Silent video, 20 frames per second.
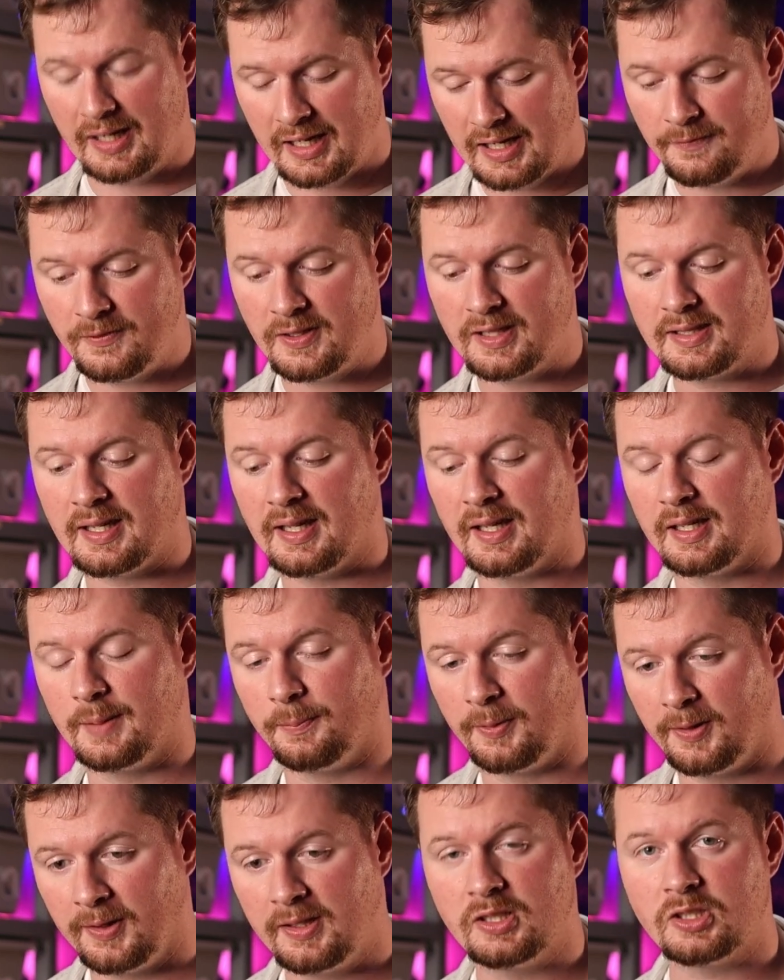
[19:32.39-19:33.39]
If you did,
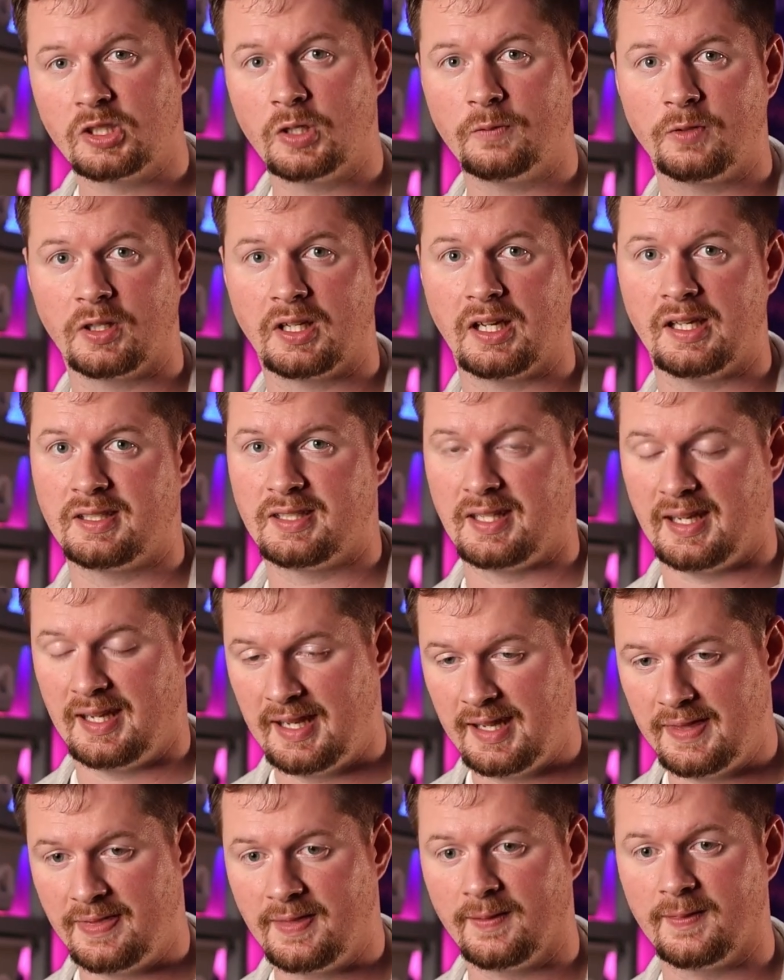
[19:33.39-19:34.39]
please don't forget to
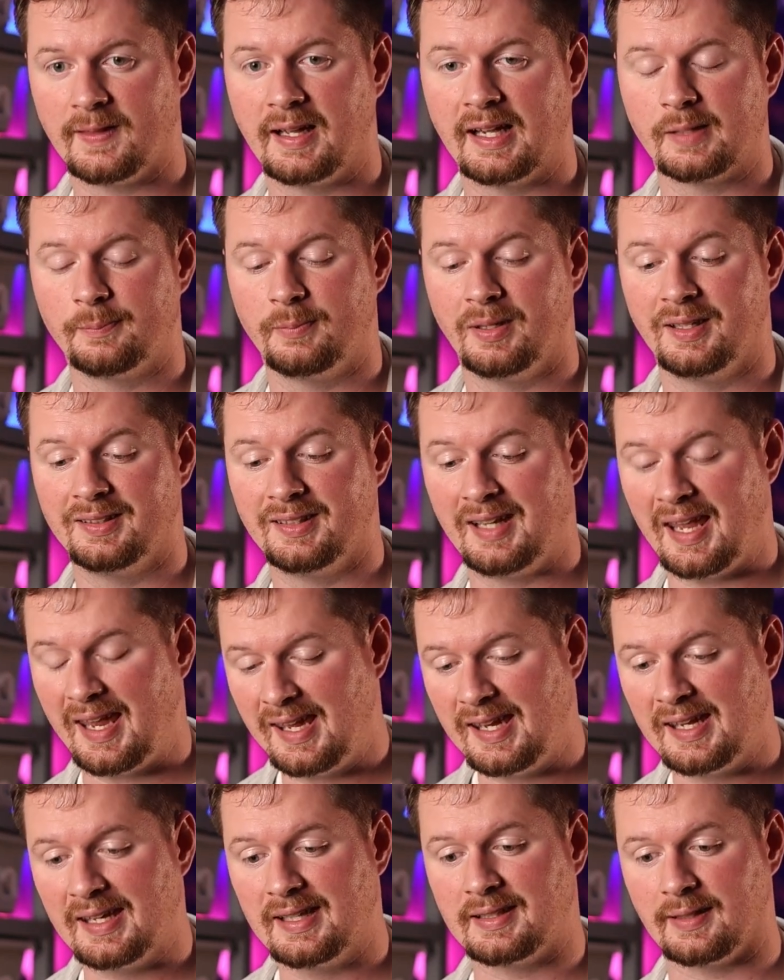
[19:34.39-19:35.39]
hit the like button
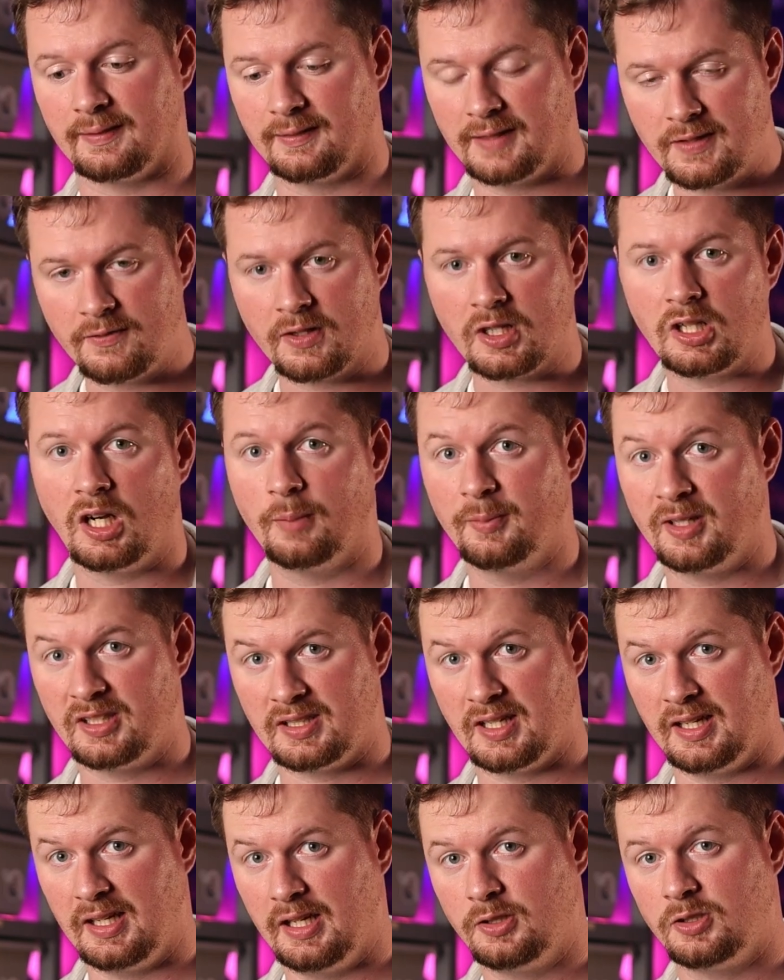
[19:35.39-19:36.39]
and leave a comment
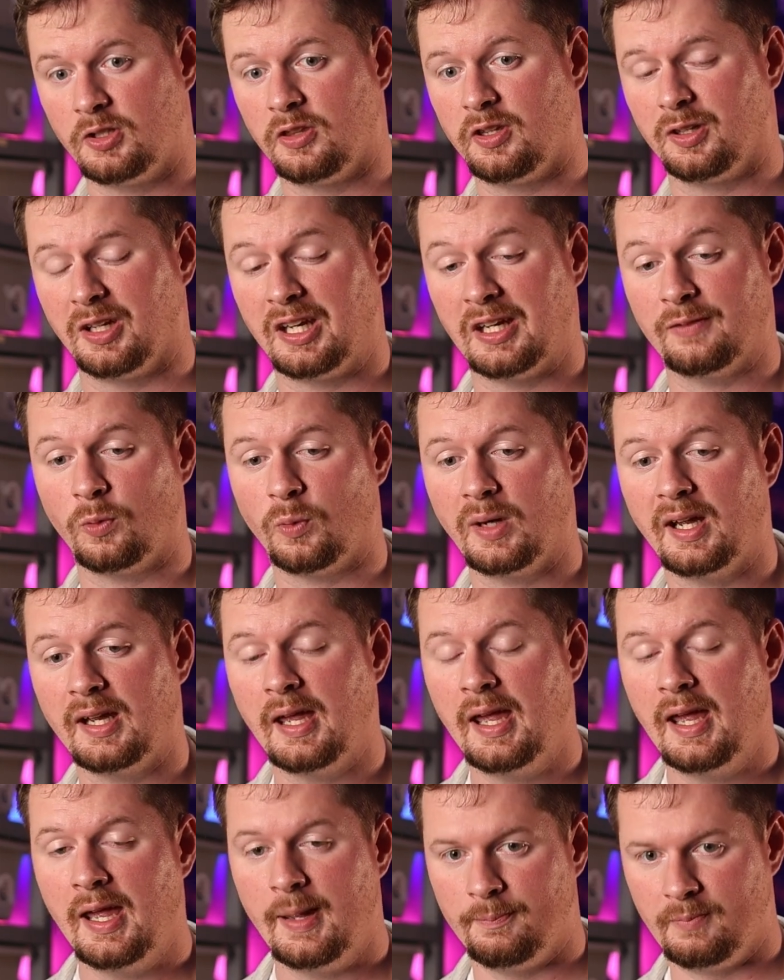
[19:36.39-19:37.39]
to enter the giveaway.
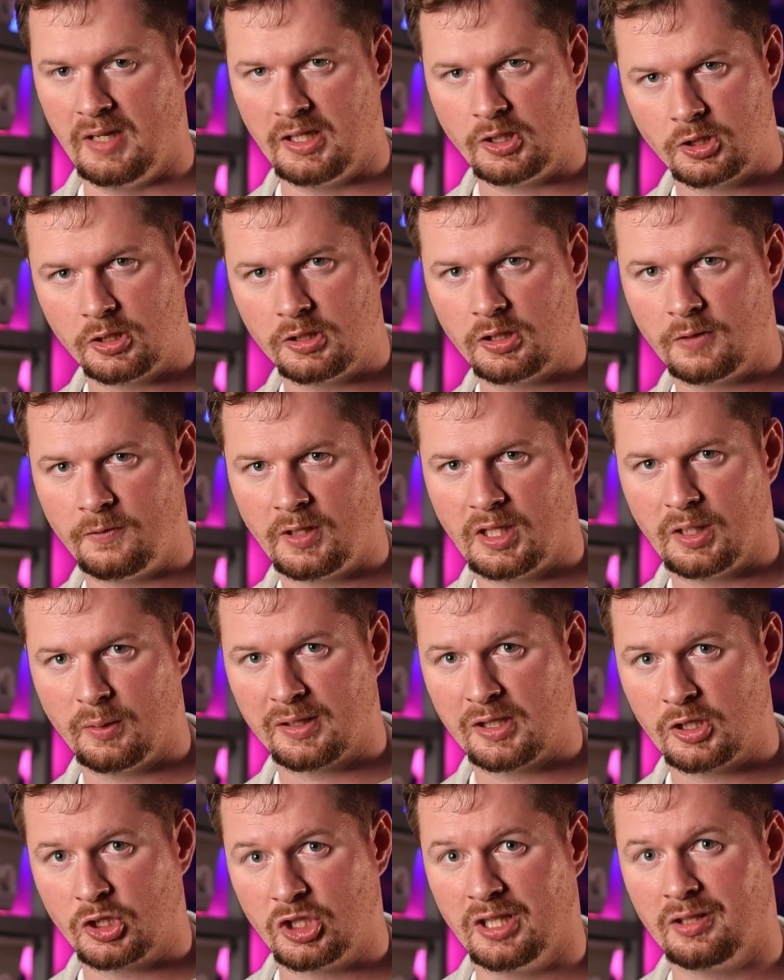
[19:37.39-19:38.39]
Make sure you're
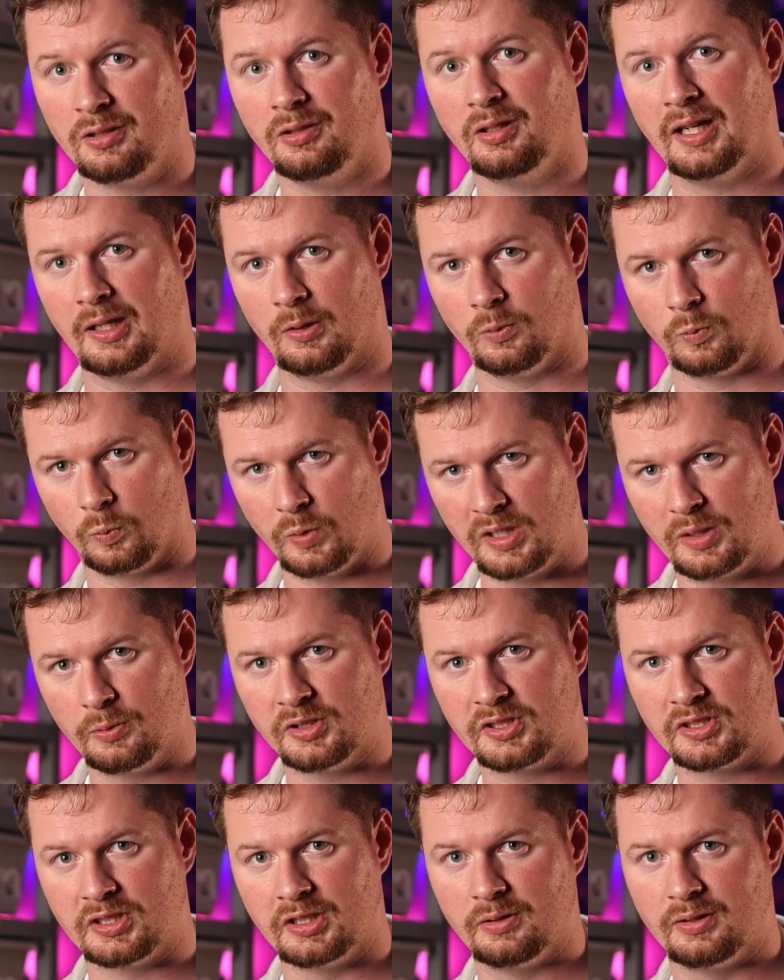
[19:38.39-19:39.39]
following the channel, and we
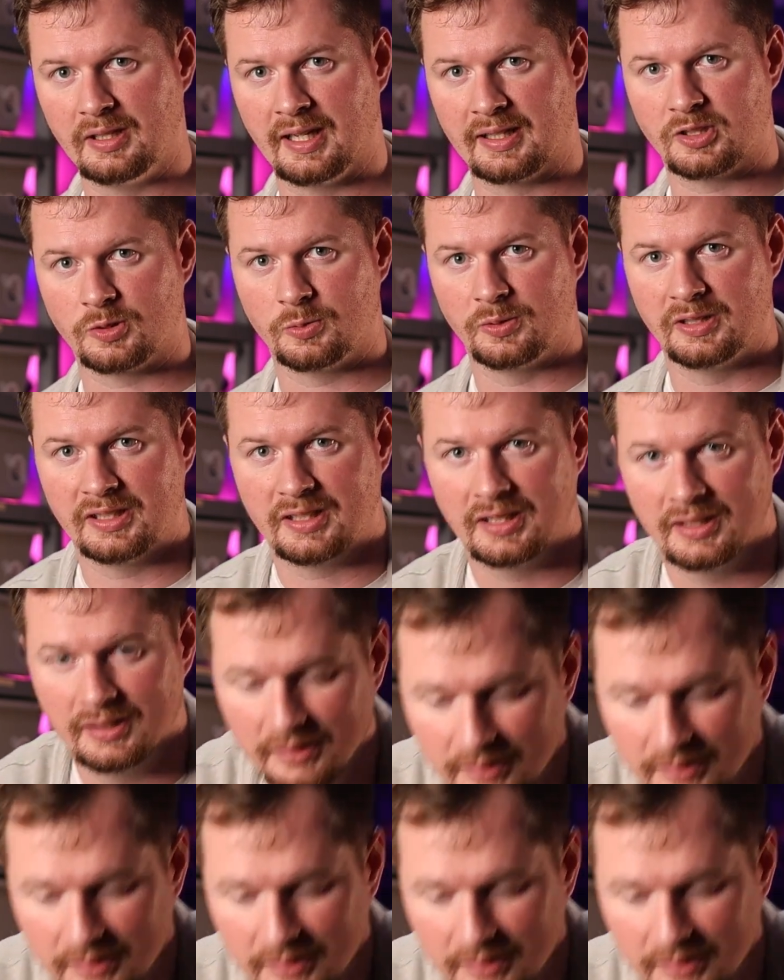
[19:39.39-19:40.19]
will see you next week.